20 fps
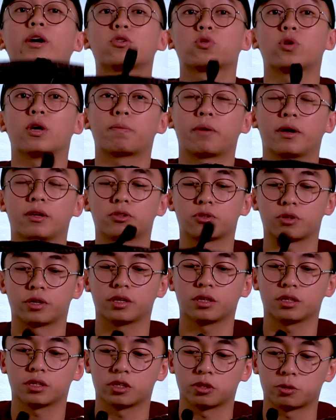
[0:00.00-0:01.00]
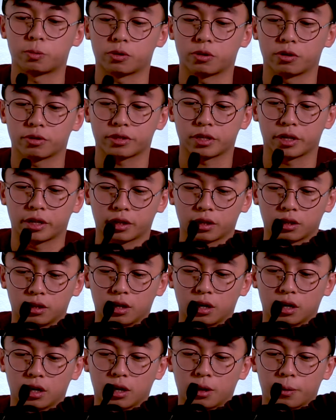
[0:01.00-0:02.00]
sweatpants, right? It's because like
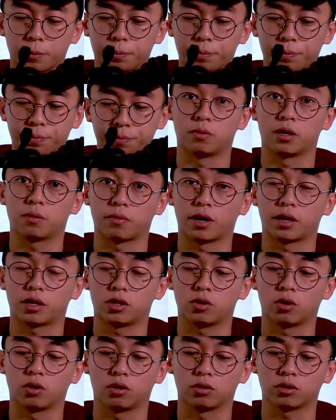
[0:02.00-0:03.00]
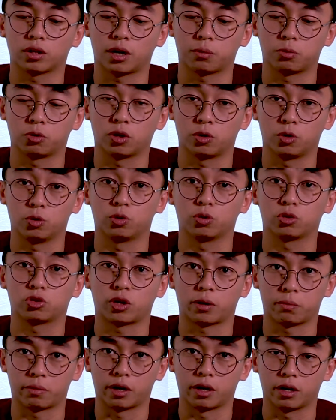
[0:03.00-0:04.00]
being baggy all, it helps you to
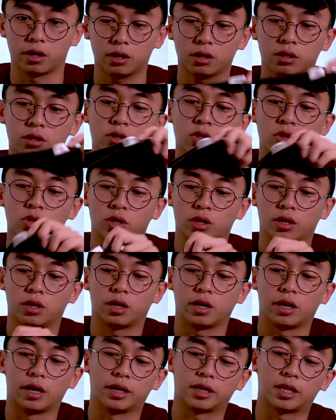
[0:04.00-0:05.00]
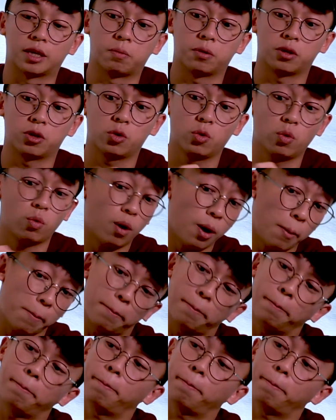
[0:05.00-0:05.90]
trap air and keeping you warm.